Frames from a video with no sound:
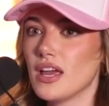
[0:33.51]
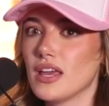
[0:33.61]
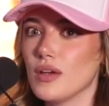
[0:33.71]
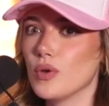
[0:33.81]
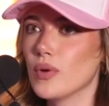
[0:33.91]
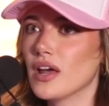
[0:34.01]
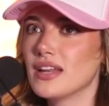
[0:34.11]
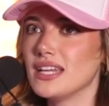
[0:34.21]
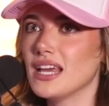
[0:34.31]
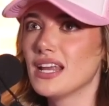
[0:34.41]
He we went on
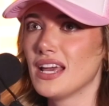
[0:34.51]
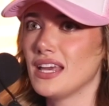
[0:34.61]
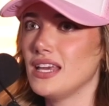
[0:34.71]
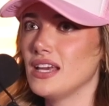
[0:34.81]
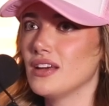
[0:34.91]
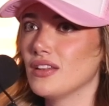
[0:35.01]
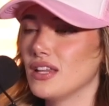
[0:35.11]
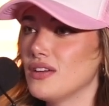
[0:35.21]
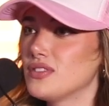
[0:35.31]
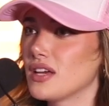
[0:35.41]
a date. He
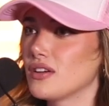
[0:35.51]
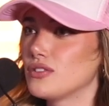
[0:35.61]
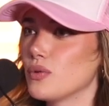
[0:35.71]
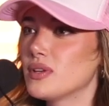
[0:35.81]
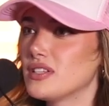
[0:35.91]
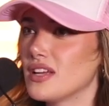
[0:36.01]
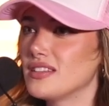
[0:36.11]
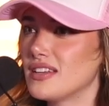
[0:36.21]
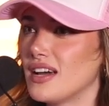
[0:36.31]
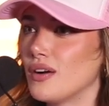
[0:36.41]
lives like so we went to
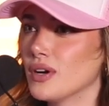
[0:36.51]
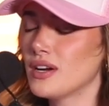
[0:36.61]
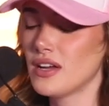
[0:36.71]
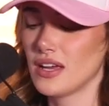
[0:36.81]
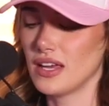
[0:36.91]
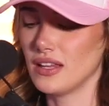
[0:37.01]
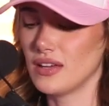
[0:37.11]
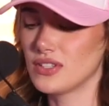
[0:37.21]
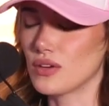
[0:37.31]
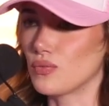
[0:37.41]
Sunset Tower. He
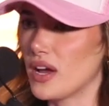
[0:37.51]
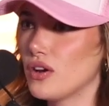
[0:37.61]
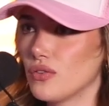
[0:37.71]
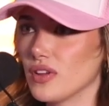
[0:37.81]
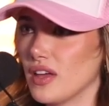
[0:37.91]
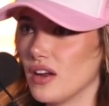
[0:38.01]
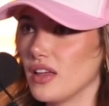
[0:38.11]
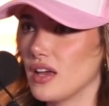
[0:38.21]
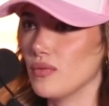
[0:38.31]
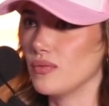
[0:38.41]
lives like right over there,
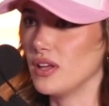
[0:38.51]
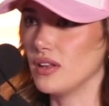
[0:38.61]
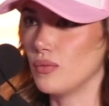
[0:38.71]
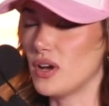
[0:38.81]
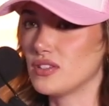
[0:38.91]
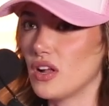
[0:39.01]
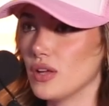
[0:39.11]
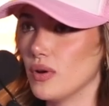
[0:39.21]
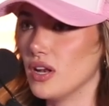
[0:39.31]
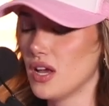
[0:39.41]
like in in mm. West
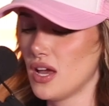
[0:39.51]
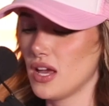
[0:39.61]
Hollywood.